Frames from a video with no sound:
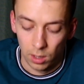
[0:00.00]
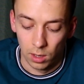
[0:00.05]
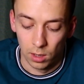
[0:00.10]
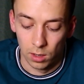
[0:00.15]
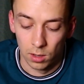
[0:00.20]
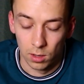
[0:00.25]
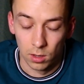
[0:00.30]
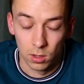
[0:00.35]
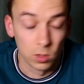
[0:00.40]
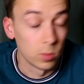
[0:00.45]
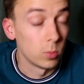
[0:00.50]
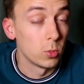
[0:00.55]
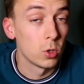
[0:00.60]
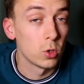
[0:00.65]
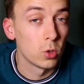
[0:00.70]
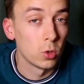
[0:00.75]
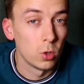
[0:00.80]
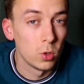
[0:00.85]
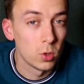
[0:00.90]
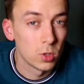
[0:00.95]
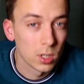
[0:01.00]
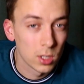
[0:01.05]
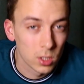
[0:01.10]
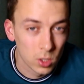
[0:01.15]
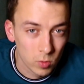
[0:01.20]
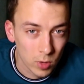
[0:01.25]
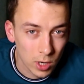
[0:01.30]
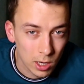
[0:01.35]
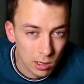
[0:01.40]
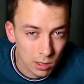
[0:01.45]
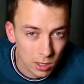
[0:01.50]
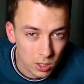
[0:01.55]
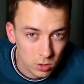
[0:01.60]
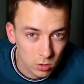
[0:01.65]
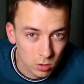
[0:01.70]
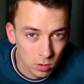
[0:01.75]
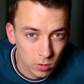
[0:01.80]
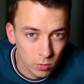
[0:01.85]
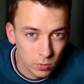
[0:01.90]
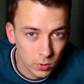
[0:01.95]
So I'm just going to use it as a regular
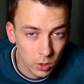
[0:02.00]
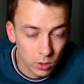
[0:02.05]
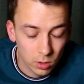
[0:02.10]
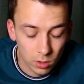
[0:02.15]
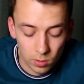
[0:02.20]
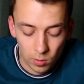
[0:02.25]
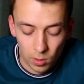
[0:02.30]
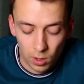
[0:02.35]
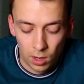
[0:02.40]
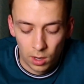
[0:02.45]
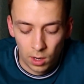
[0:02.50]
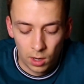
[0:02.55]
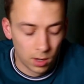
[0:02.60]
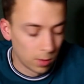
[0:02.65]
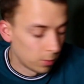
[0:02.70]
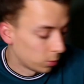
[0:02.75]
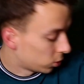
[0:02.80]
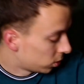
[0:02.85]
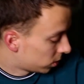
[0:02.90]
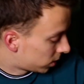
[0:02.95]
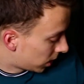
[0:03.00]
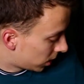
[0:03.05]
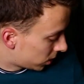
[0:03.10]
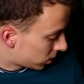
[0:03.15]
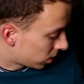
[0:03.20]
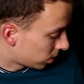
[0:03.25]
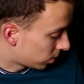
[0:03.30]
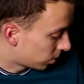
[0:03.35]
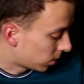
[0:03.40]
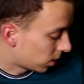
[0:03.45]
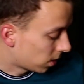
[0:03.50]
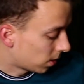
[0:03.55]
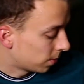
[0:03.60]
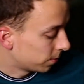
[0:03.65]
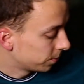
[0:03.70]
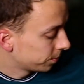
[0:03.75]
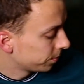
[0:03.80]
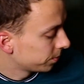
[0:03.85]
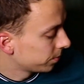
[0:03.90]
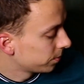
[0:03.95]
external filter. I'm going to take some